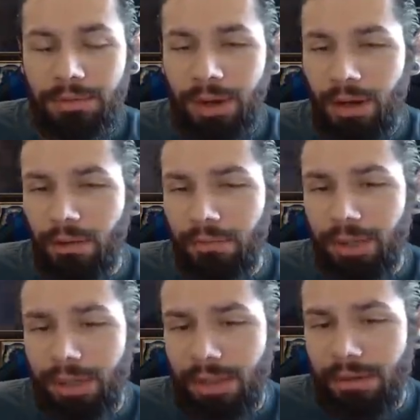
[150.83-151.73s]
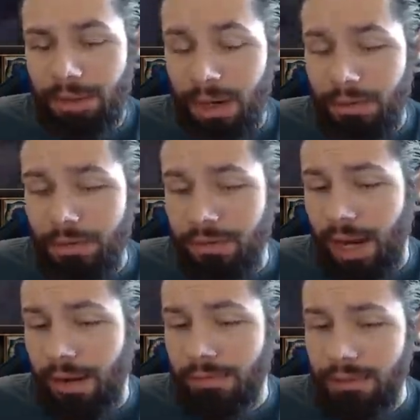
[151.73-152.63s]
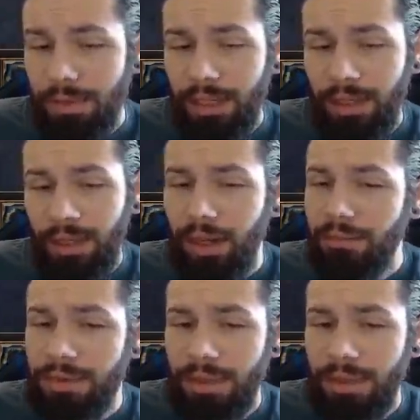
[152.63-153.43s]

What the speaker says: Well, because when I was crafting my gloves